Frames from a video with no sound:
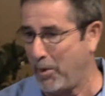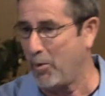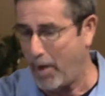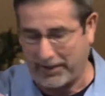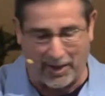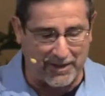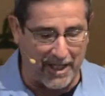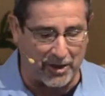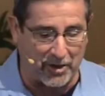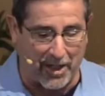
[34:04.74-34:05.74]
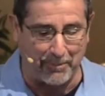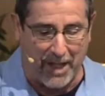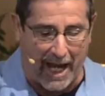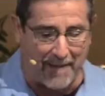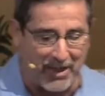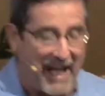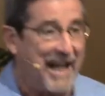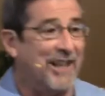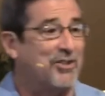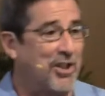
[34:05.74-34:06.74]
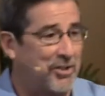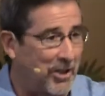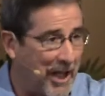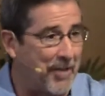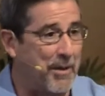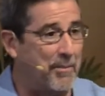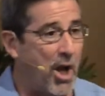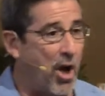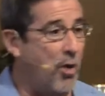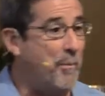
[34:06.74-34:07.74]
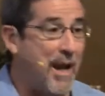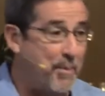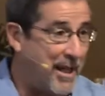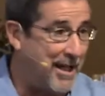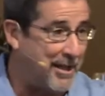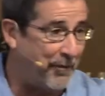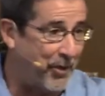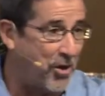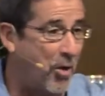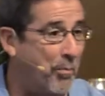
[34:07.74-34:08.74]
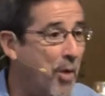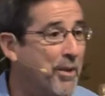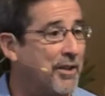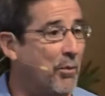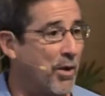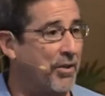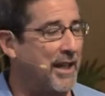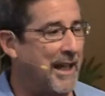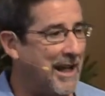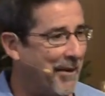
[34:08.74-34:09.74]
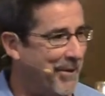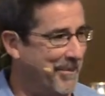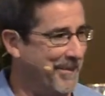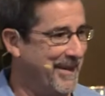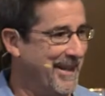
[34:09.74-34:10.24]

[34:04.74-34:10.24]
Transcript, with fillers: we want their attention. Sometimes it's just to let them know, maybe in a difficult moment, that we're thinking of them